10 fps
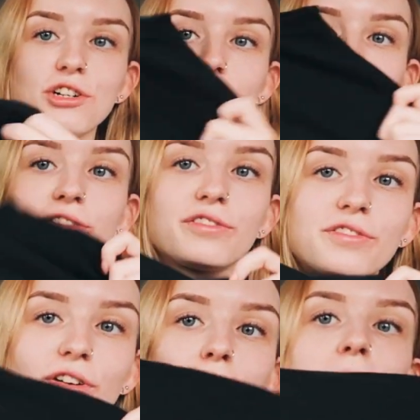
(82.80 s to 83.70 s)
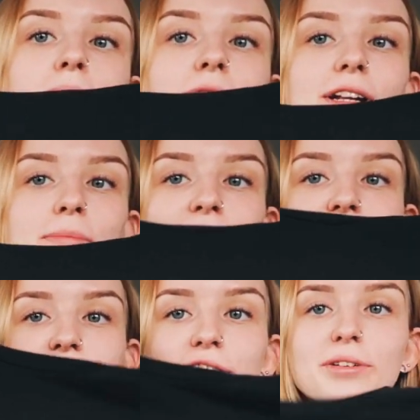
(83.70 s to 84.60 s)
shirt from Brandy
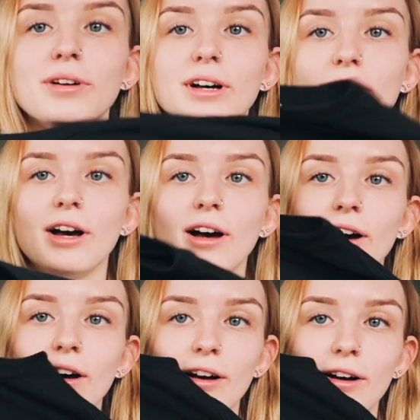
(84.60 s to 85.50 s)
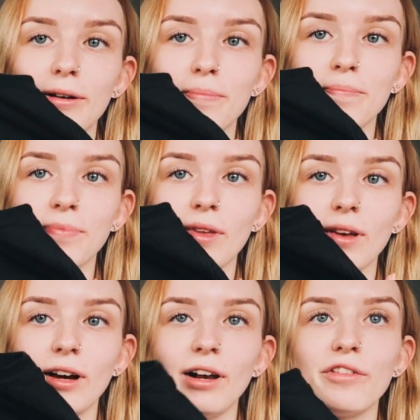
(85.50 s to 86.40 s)
Melville.
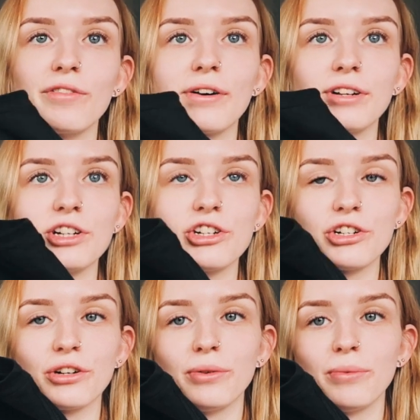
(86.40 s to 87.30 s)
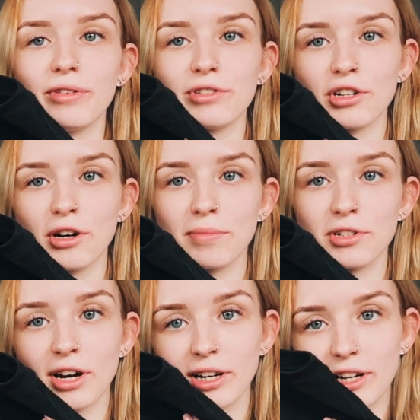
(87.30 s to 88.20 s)
I love wearing this shirt with some
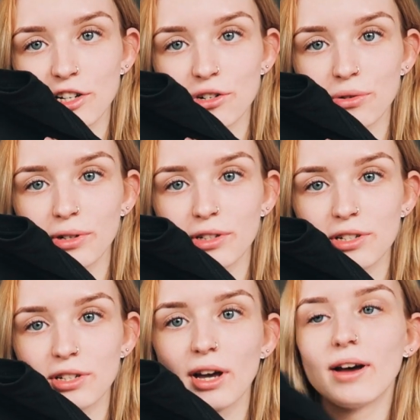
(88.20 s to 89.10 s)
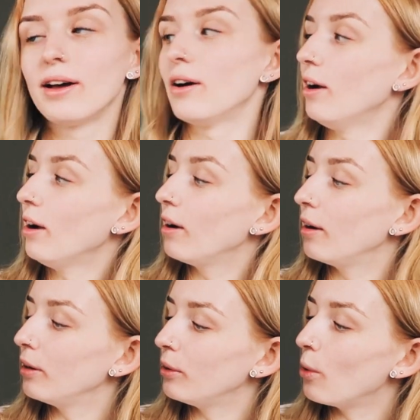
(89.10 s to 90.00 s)
cycling shorts
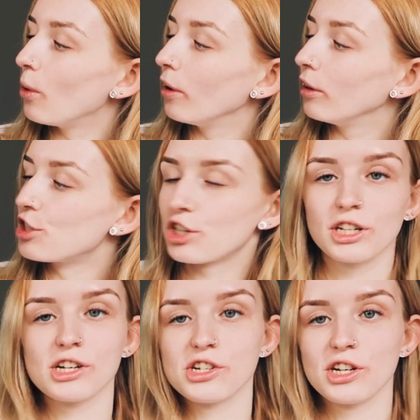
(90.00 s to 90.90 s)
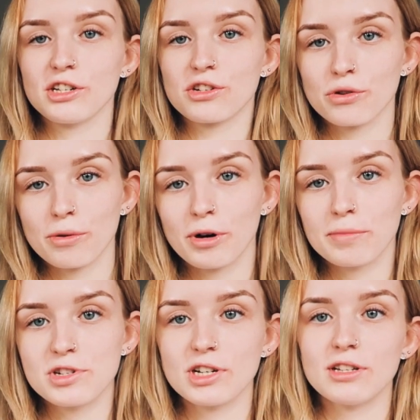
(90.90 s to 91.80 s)
or skinny jeans or
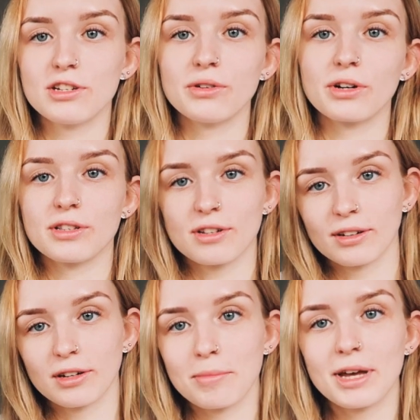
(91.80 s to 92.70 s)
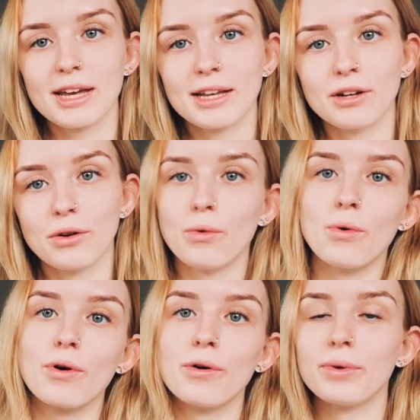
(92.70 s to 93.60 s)
mom jeans. You can tuck them in
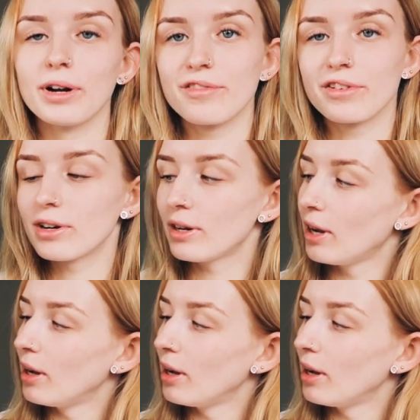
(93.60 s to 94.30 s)
or whatever.